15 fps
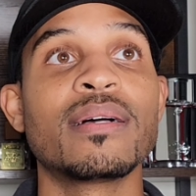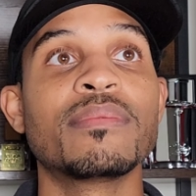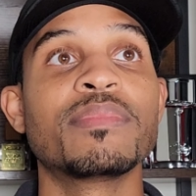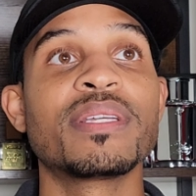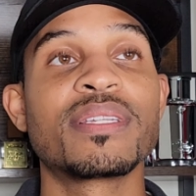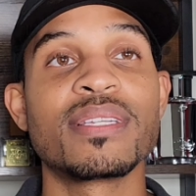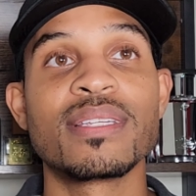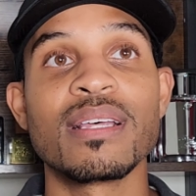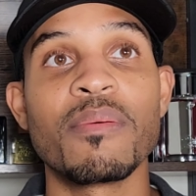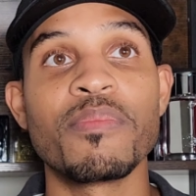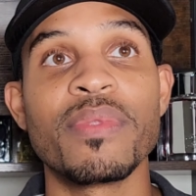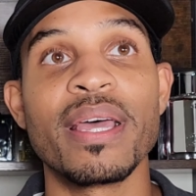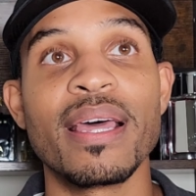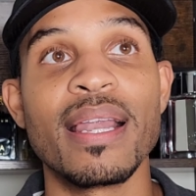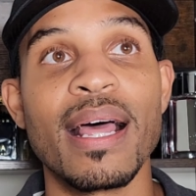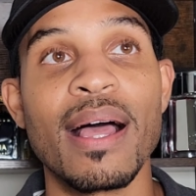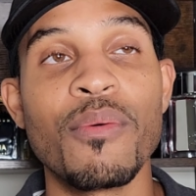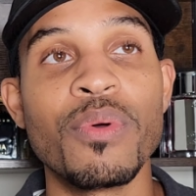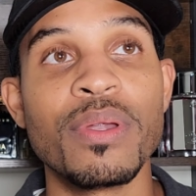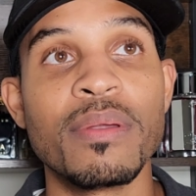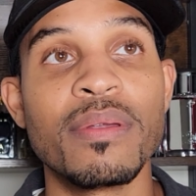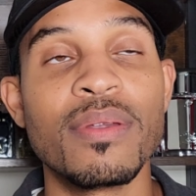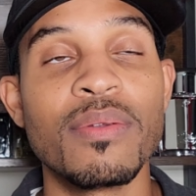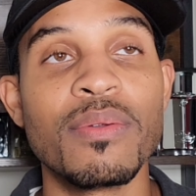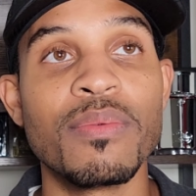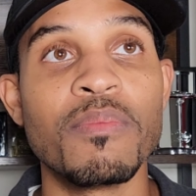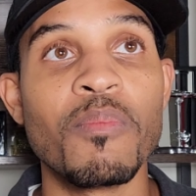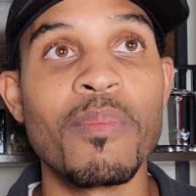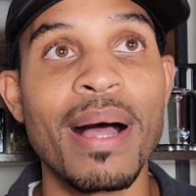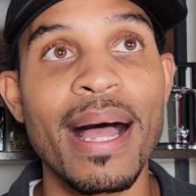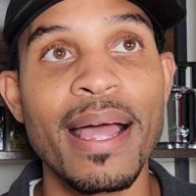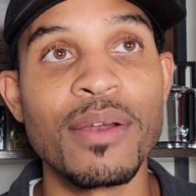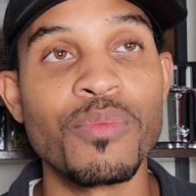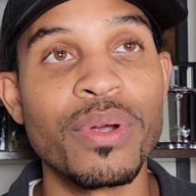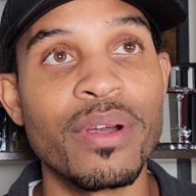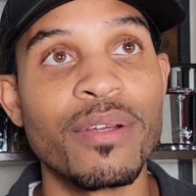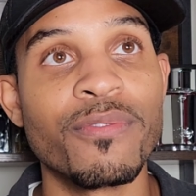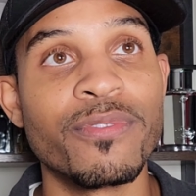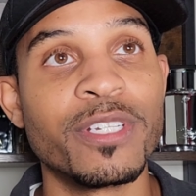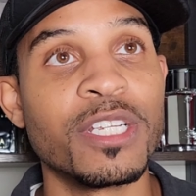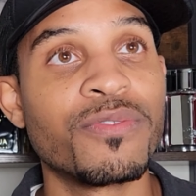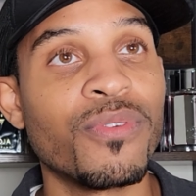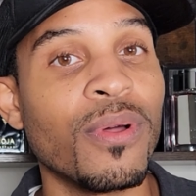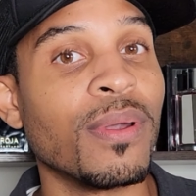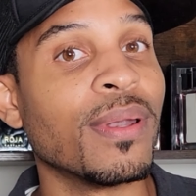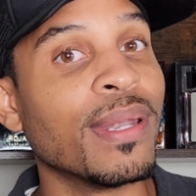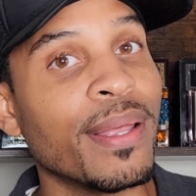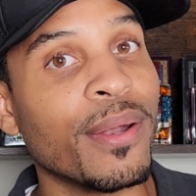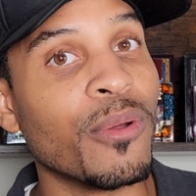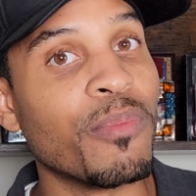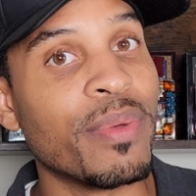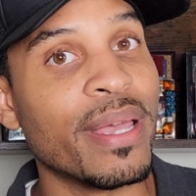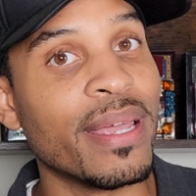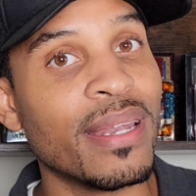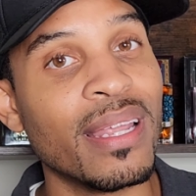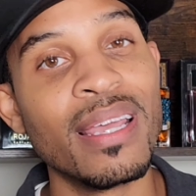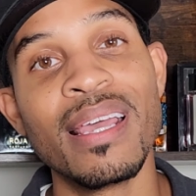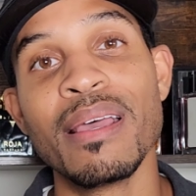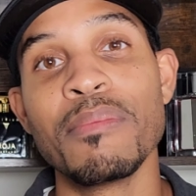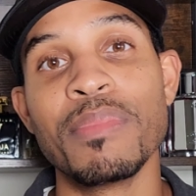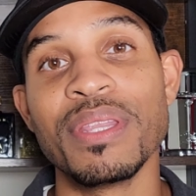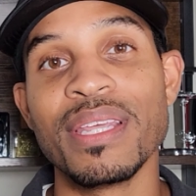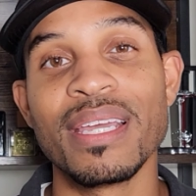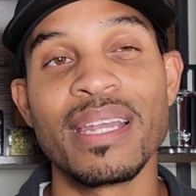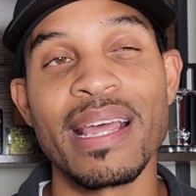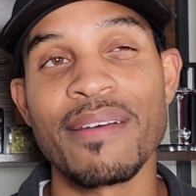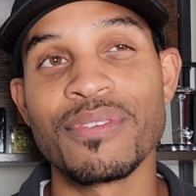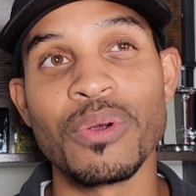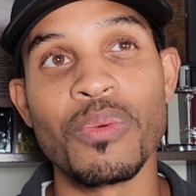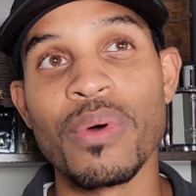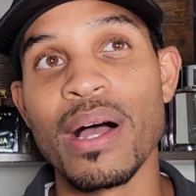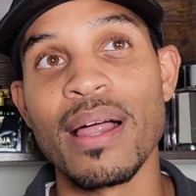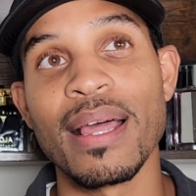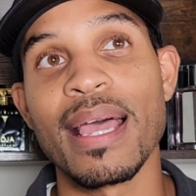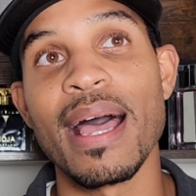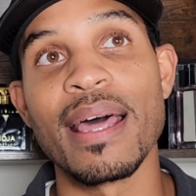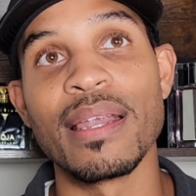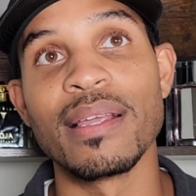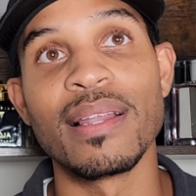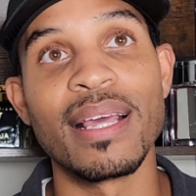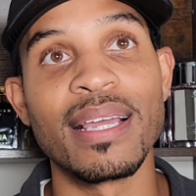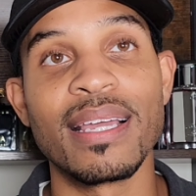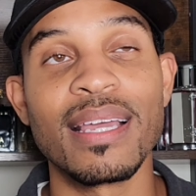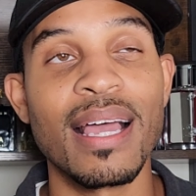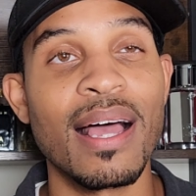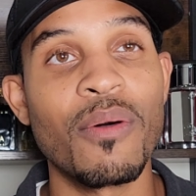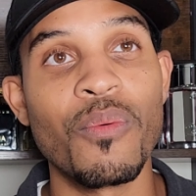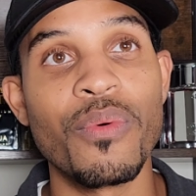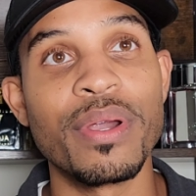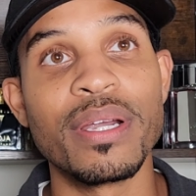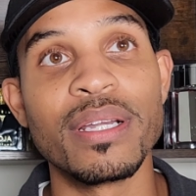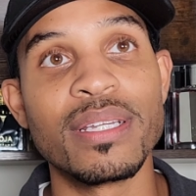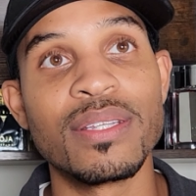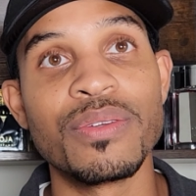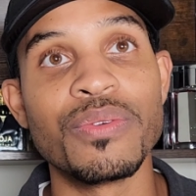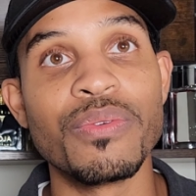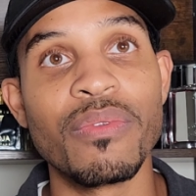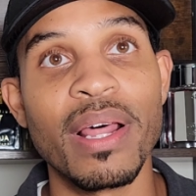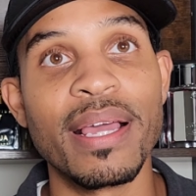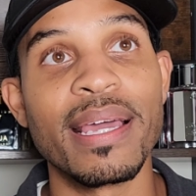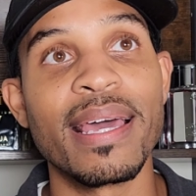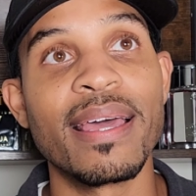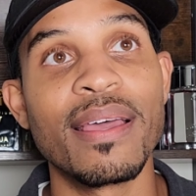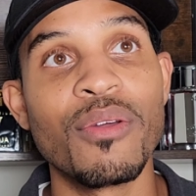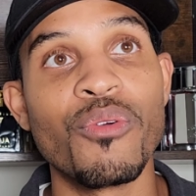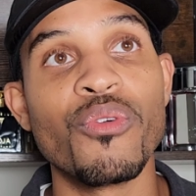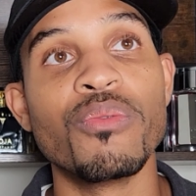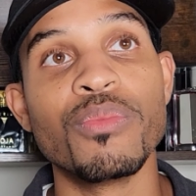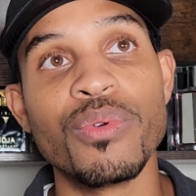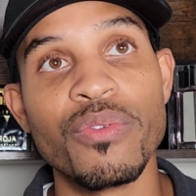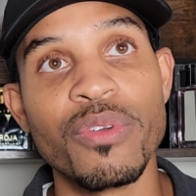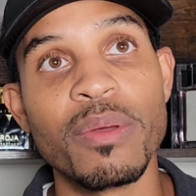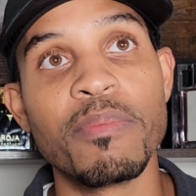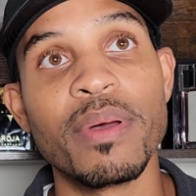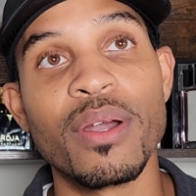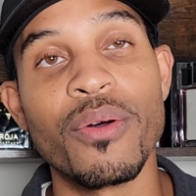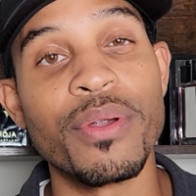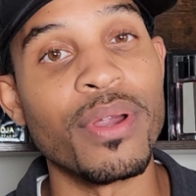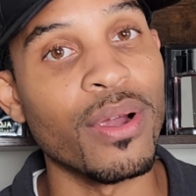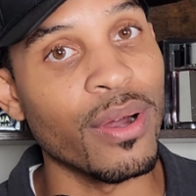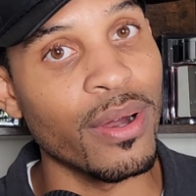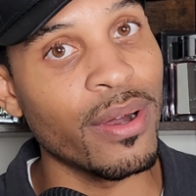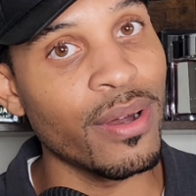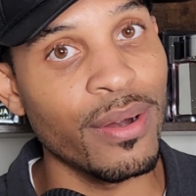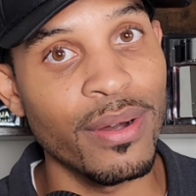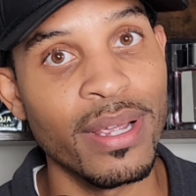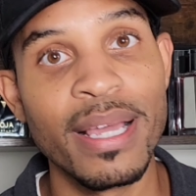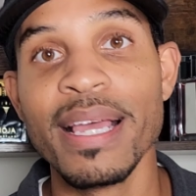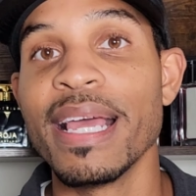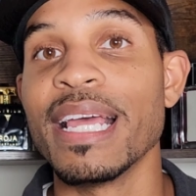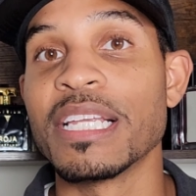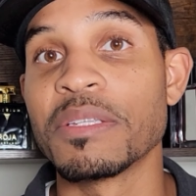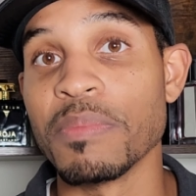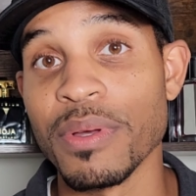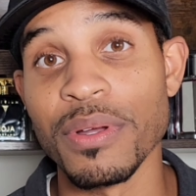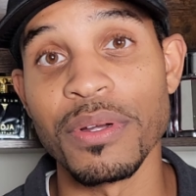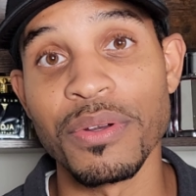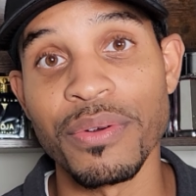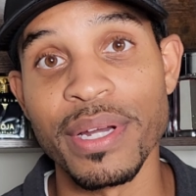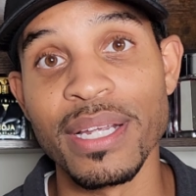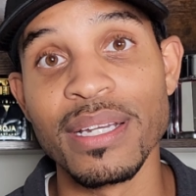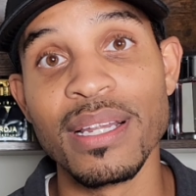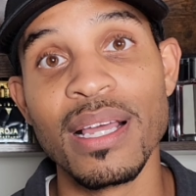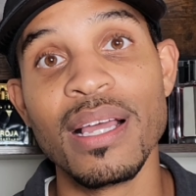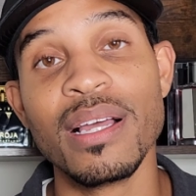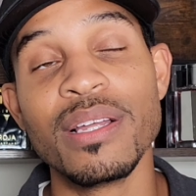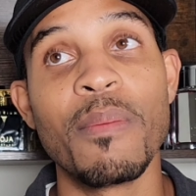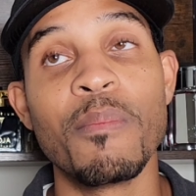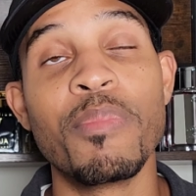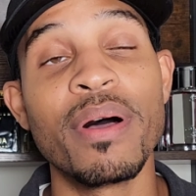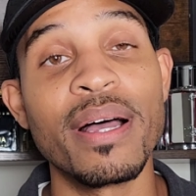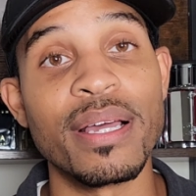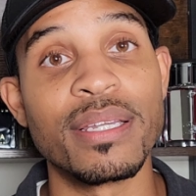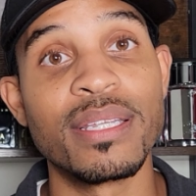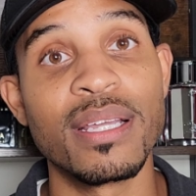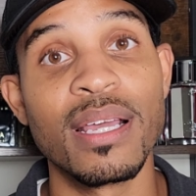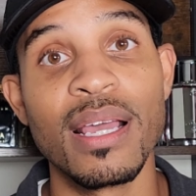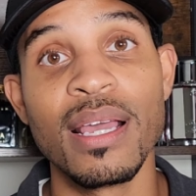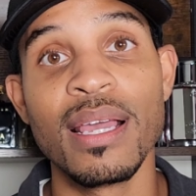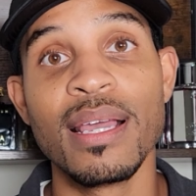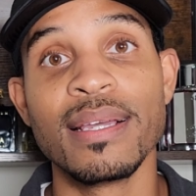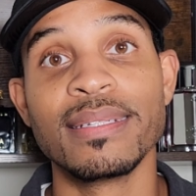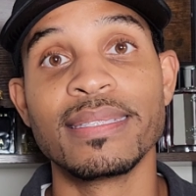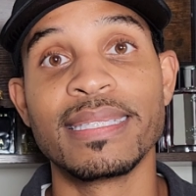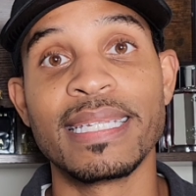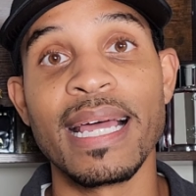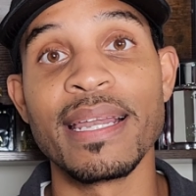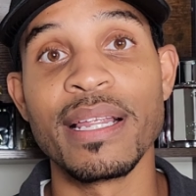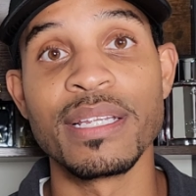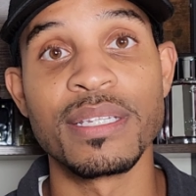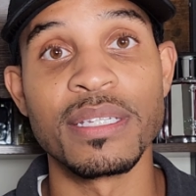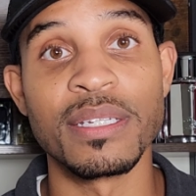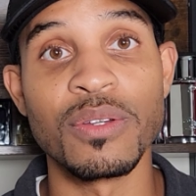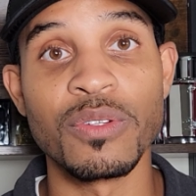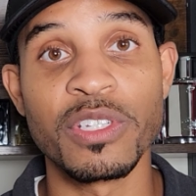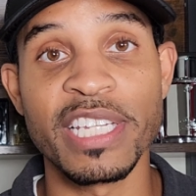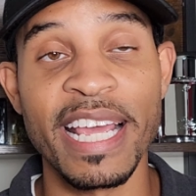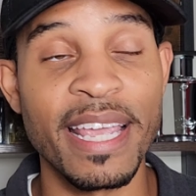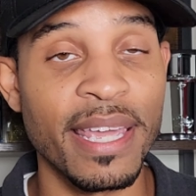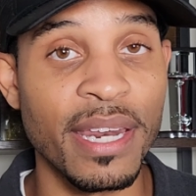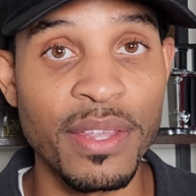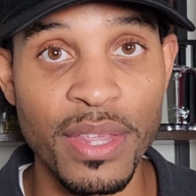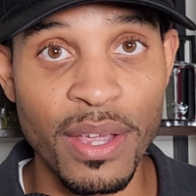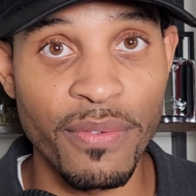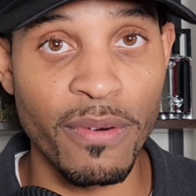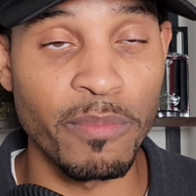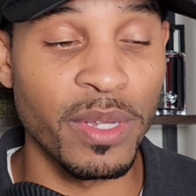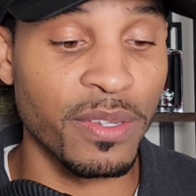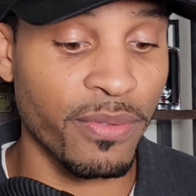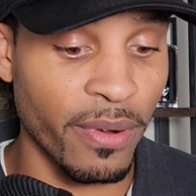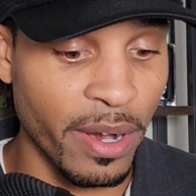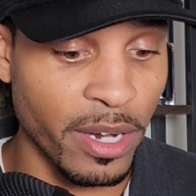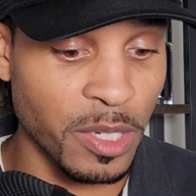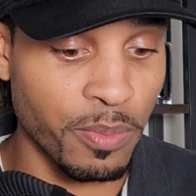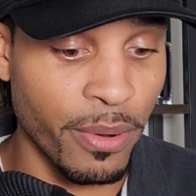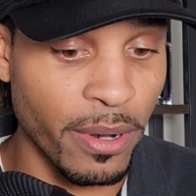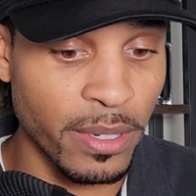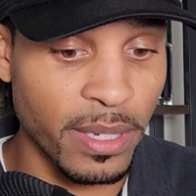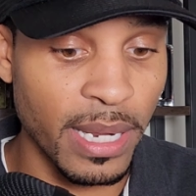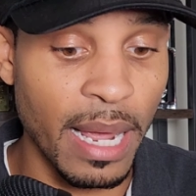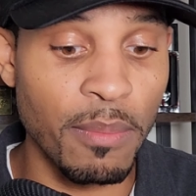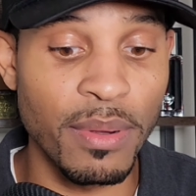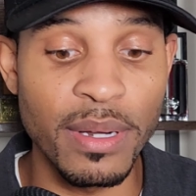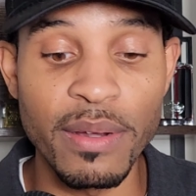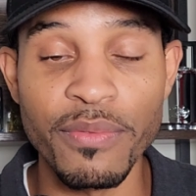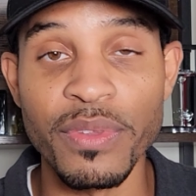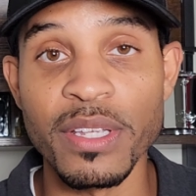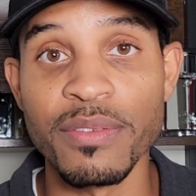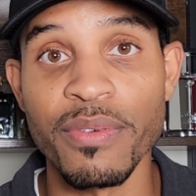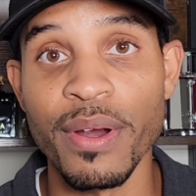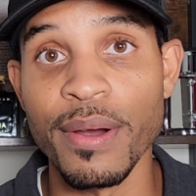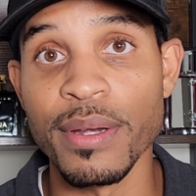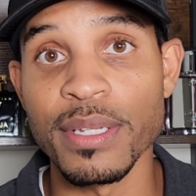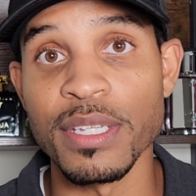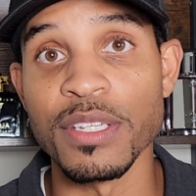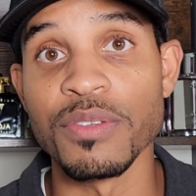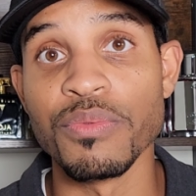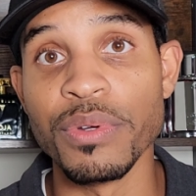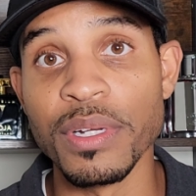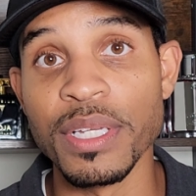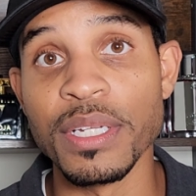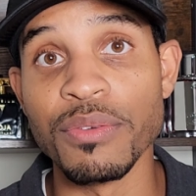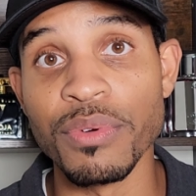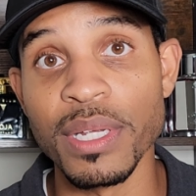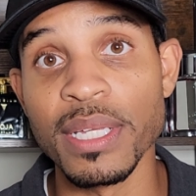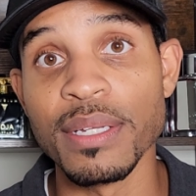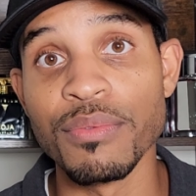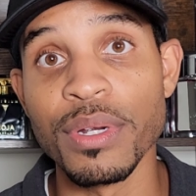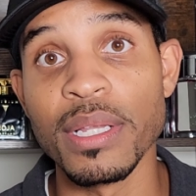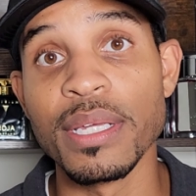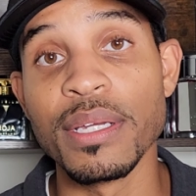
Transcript: This is something that I would mind wearing for just for a little bit, but then after a while I wanted to like remove it. But on her, it smelled great. But that doesn't take anything from this fragrance. Personally, I believe this fragrance is really, really, really